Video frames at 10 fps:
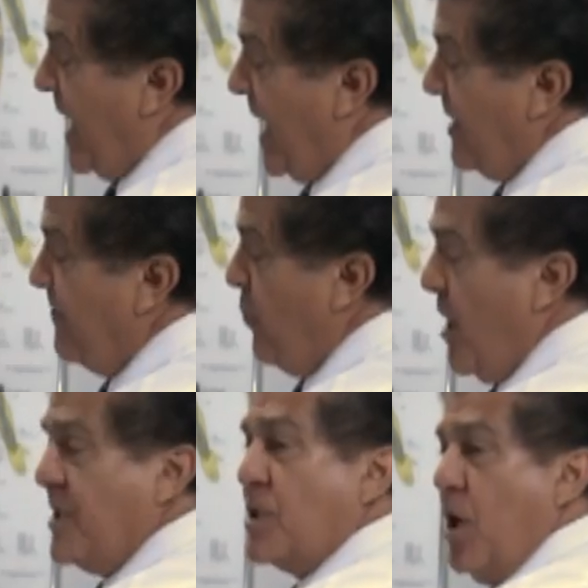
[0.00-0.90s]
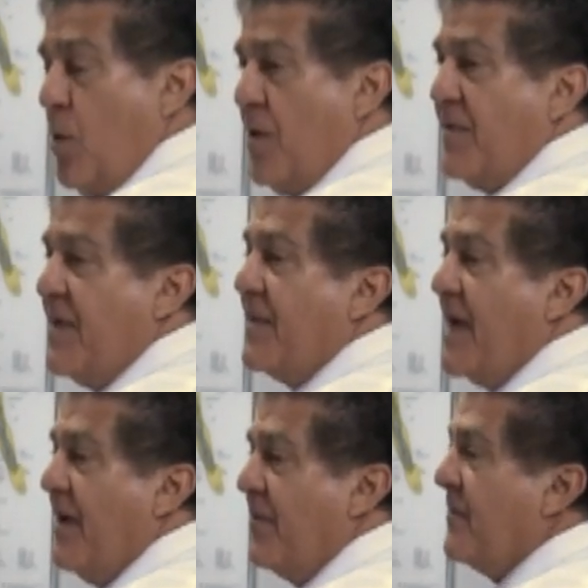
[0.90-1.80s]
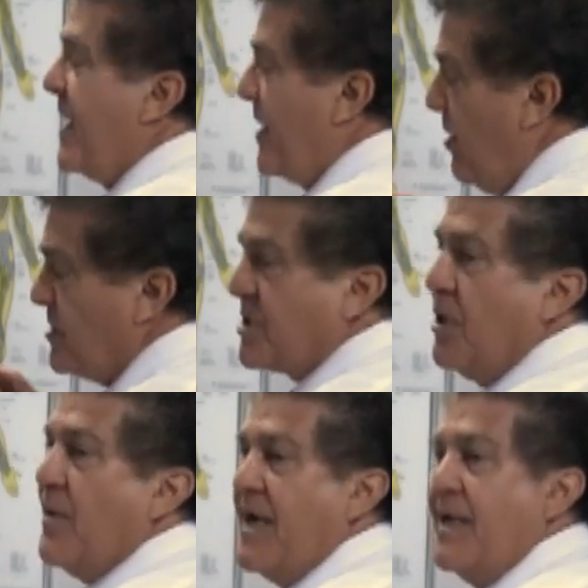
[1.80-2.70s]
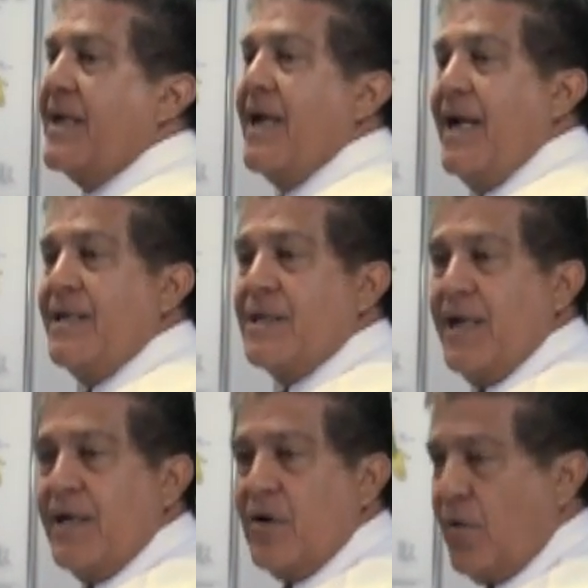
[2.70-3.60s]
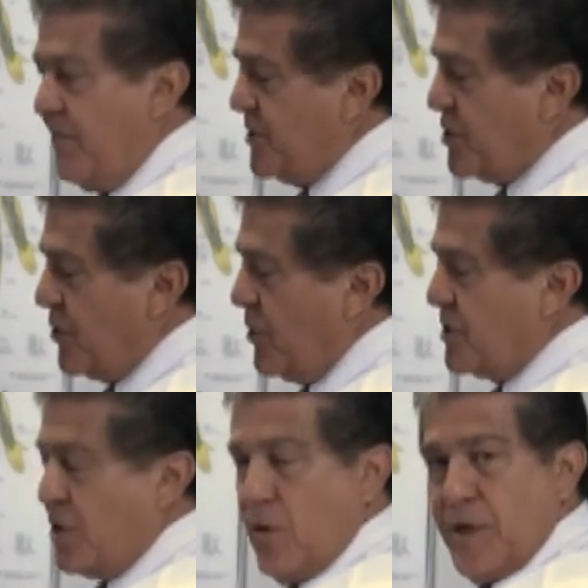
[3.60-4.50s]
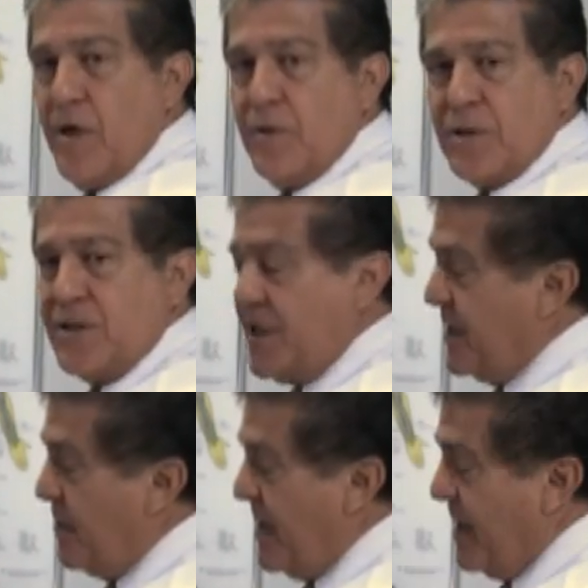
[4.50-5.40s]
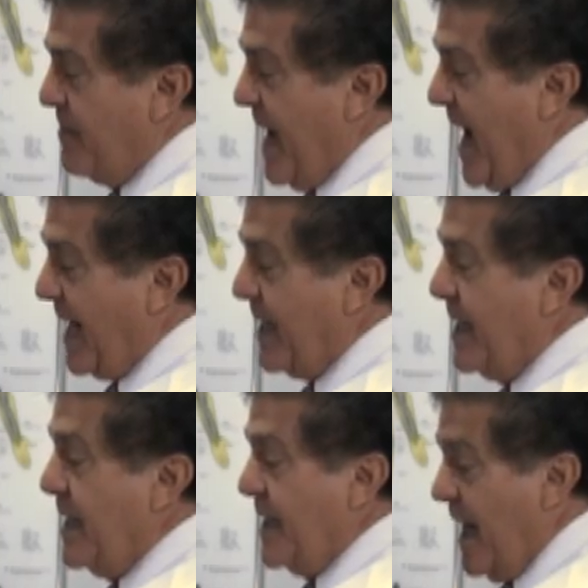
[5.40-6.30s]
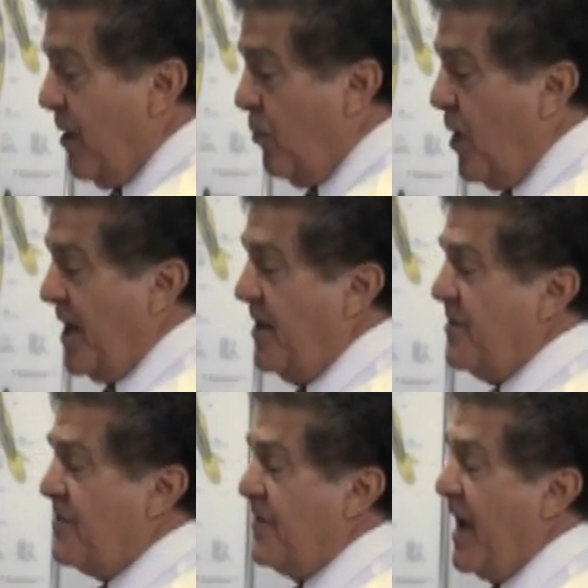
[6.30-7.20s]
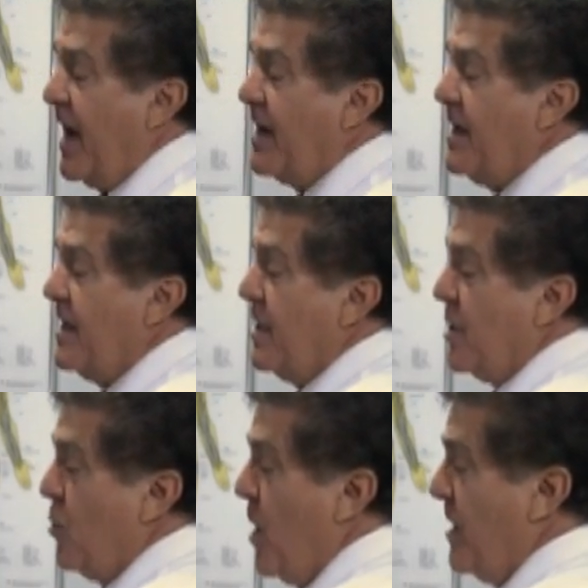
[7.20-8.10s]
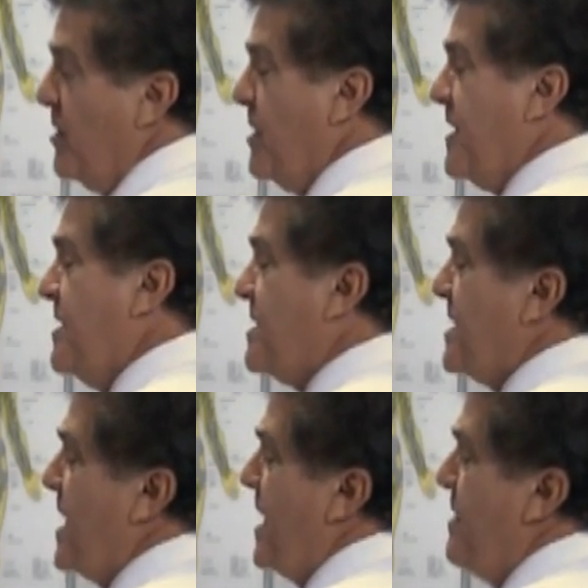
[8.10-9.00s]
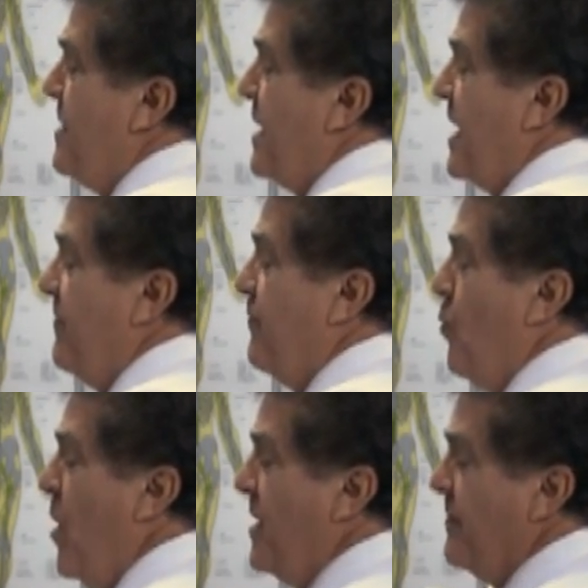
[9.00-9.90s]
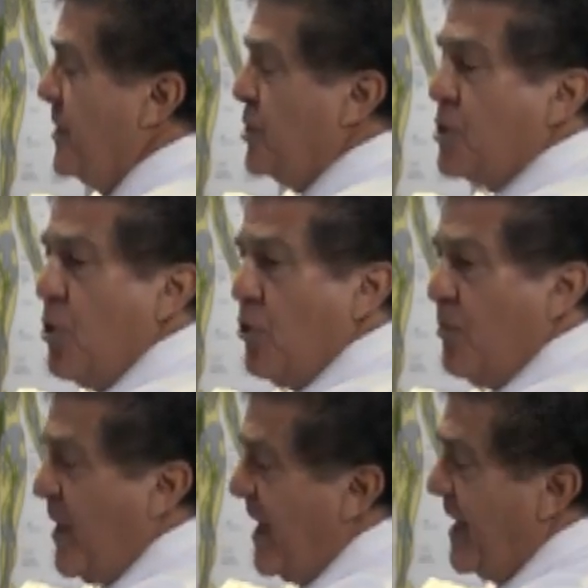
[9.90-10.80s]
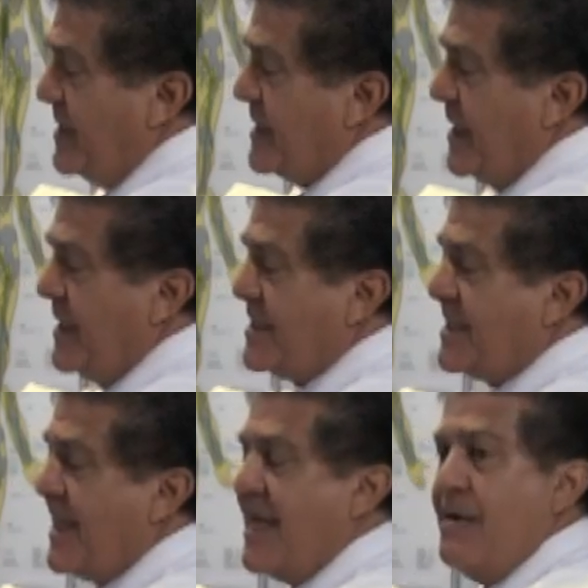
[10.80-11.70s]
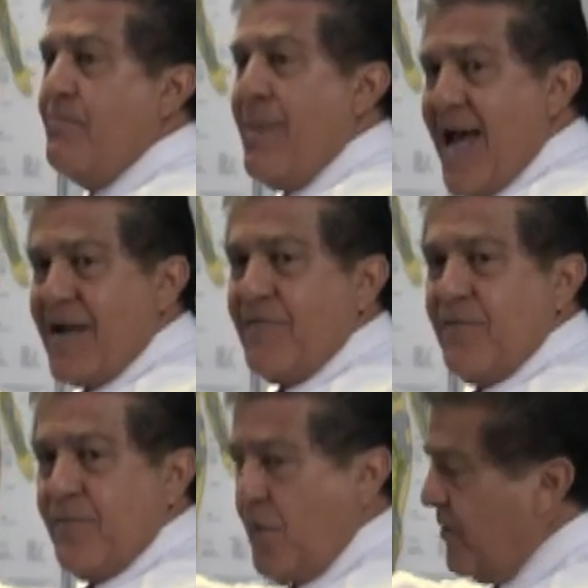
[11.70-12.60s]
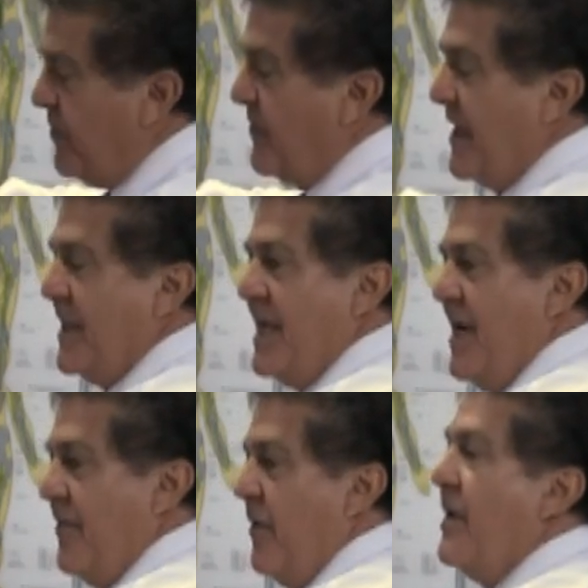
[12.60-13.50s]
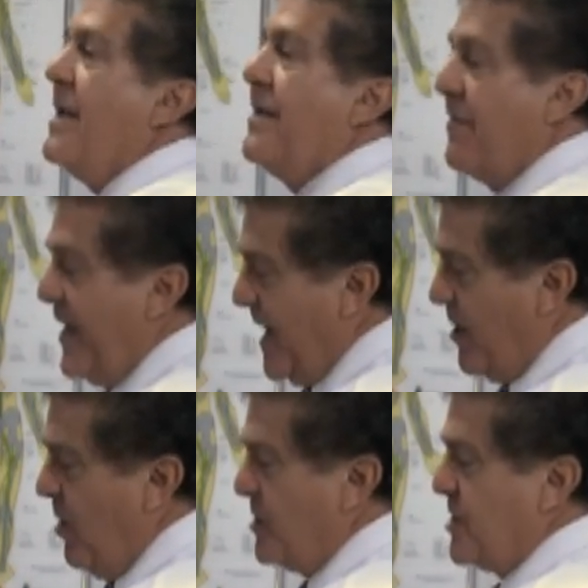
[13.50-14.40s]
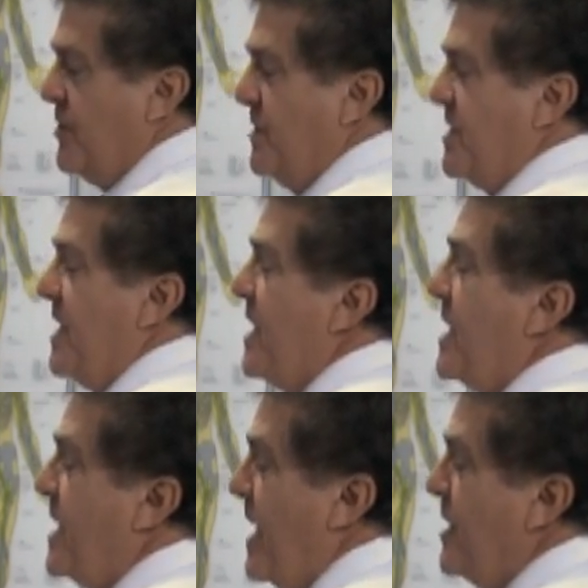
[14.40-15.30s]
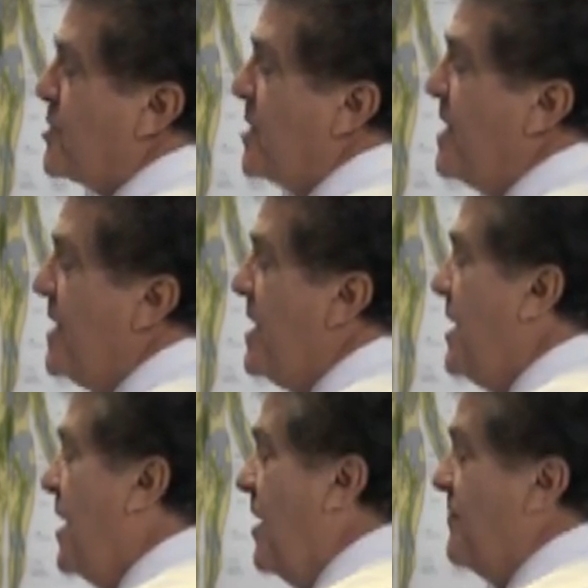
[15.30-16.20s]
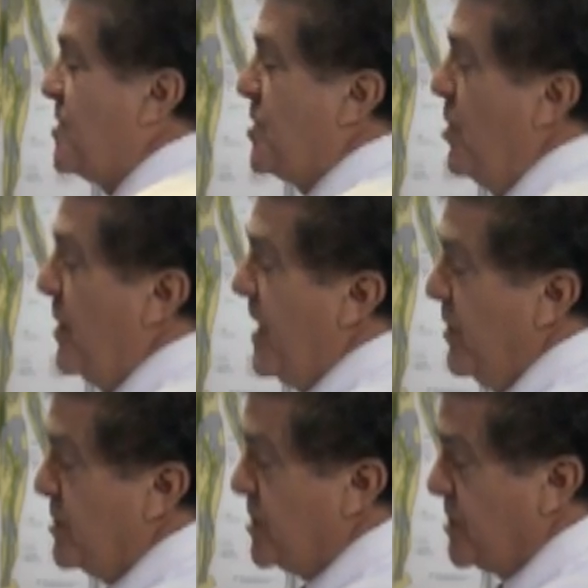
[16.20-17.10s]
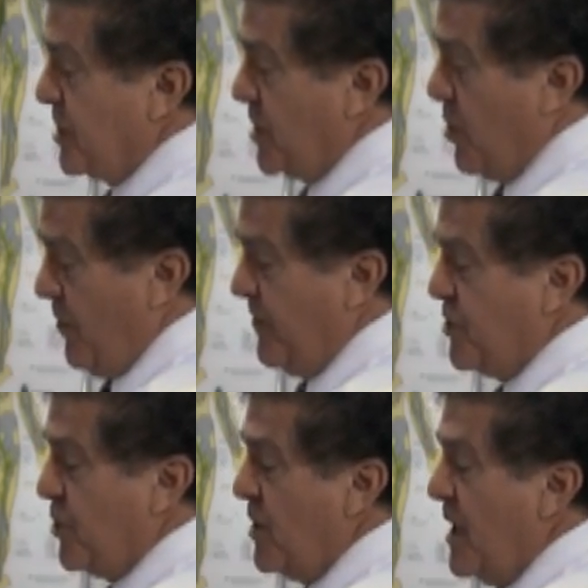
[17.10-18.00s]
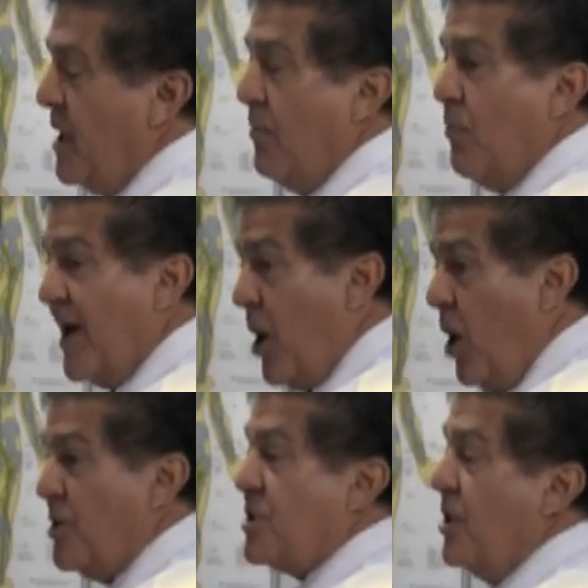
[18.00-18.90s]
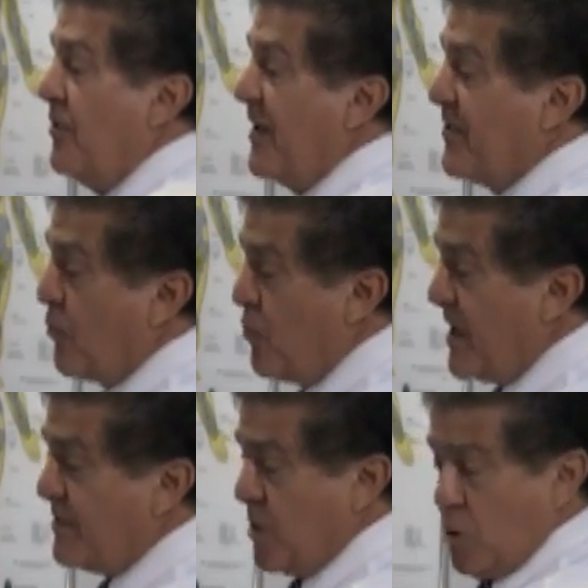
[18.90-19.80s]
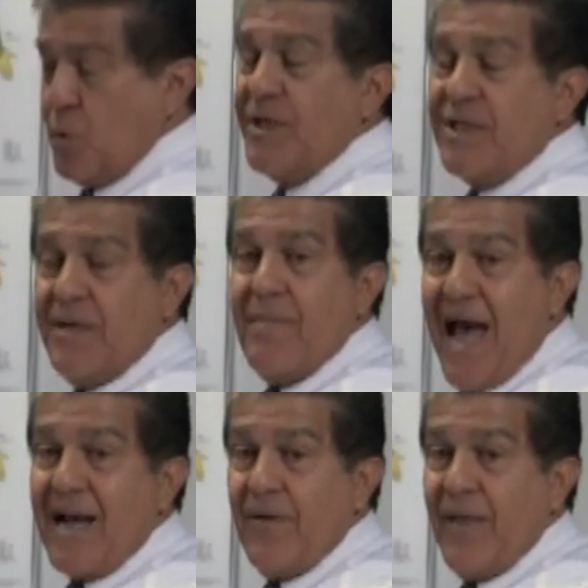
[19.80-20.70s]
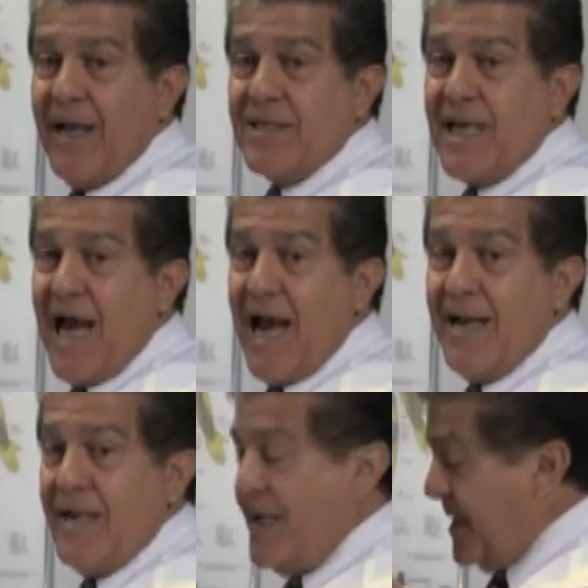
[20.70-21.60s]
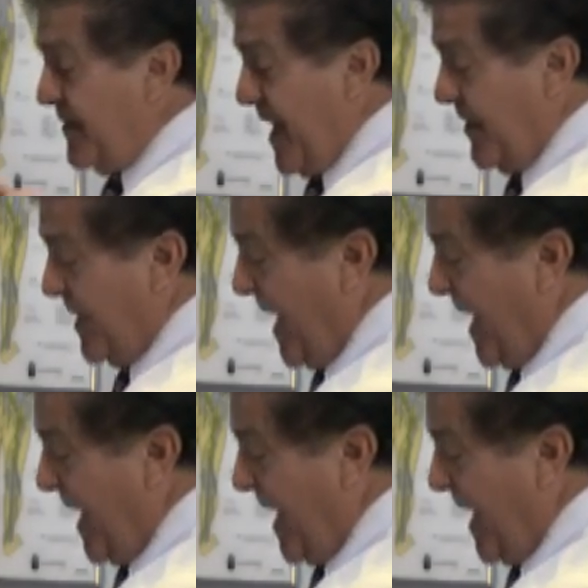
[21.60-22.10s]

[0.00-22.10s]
And if one's lower than the other, that also indicates a curvature or scoliosis in the mid-back. Now, one other thing, you want to look and see if one of those shoulder blades is sticking back further than the other. That also is an indication of a scoliosis, a curvature, but also that the ribs are twisted back on that side. Now, the